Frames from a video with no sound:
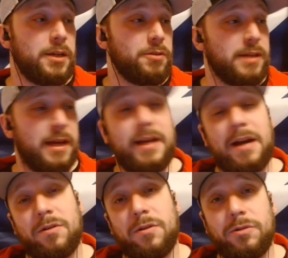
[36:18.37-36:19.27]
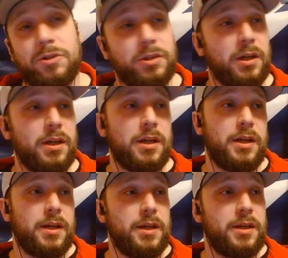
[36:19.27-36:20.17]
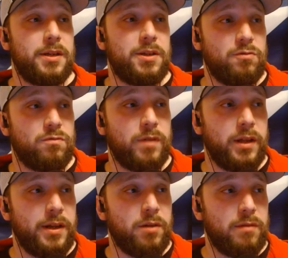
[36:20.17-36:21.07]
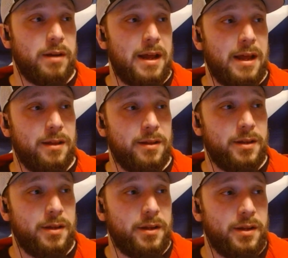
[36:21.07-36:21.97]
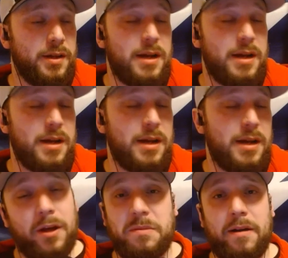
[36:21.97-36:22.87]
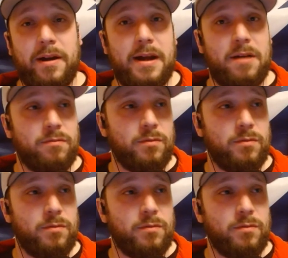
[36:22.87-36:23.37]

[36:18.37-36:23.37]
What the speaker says: You take out Kuch, you really don't, you're not in a playoff spot right now.